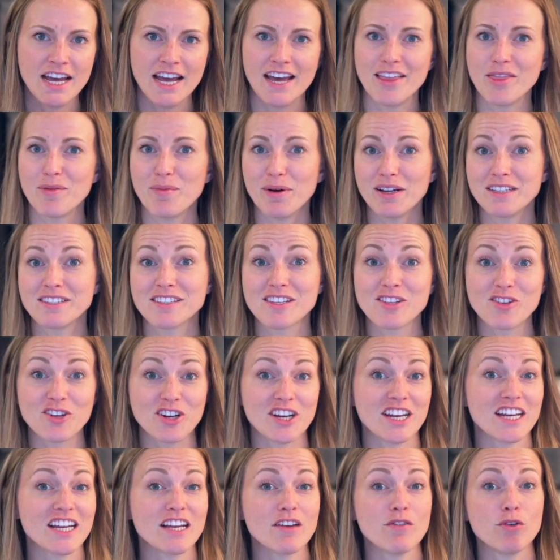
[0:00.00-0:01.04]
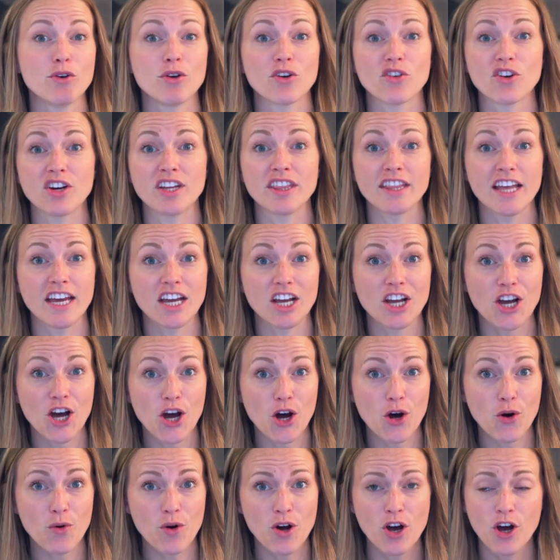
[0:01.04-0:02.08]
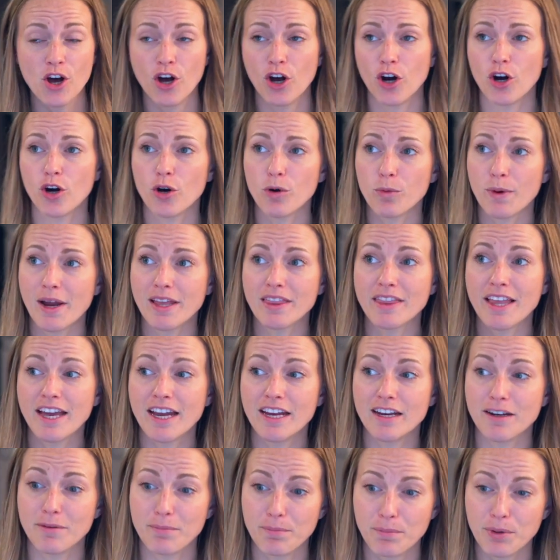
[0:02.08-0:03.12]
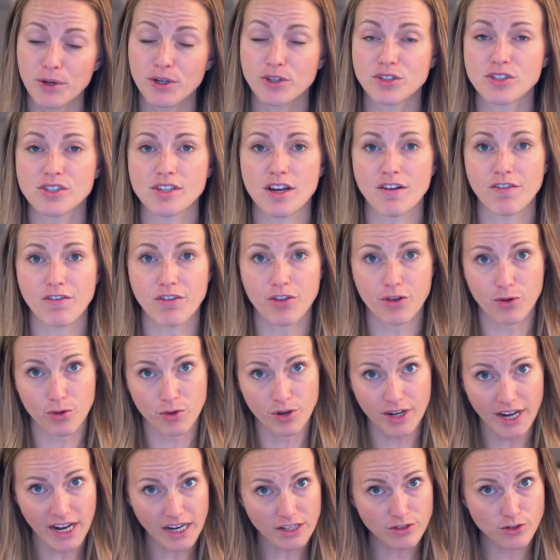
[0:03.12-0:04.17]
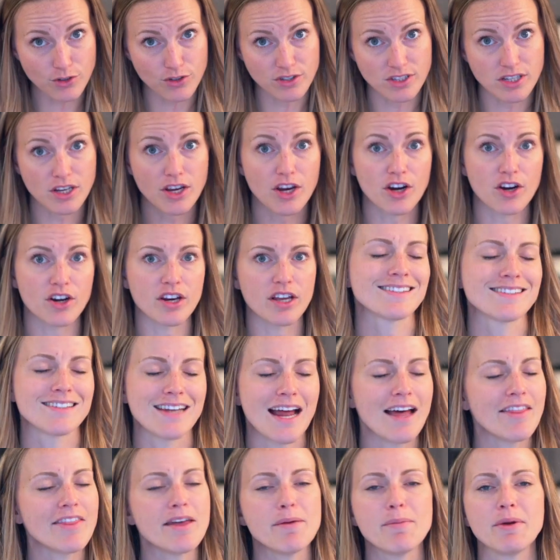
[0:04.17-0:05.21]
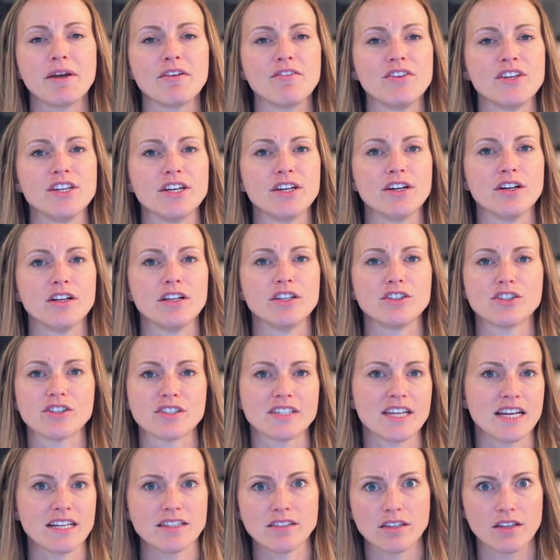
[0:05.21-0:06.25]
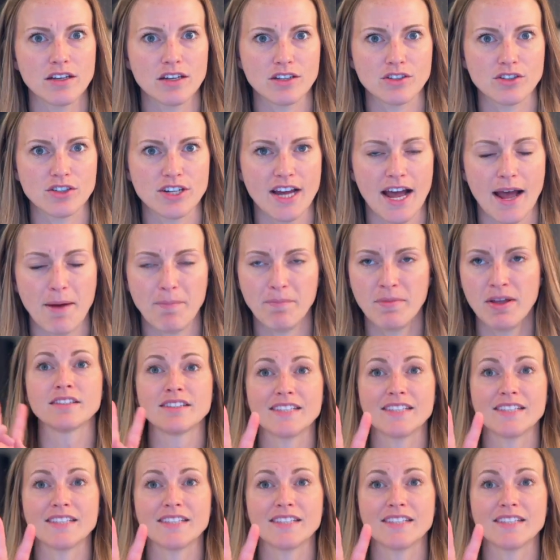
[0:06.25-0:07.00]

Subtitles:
And the button's either gonna give you a green light, go, or a red light, put your stuff through an extra security. It's not that big of a deal, it just takes a little extra time.